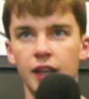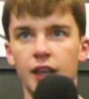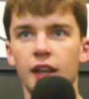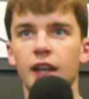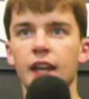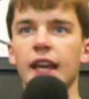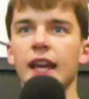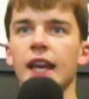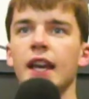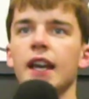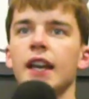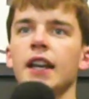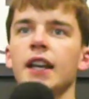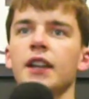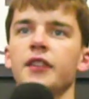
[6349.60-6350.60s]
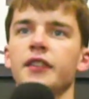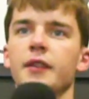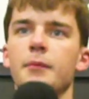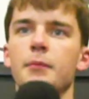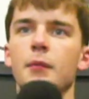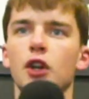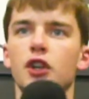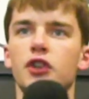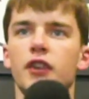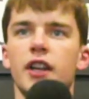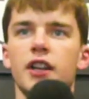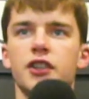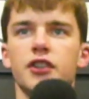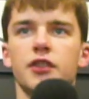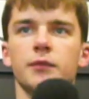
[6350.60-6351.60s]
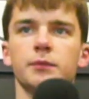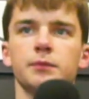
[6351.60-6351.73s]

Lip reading: Here is Modric.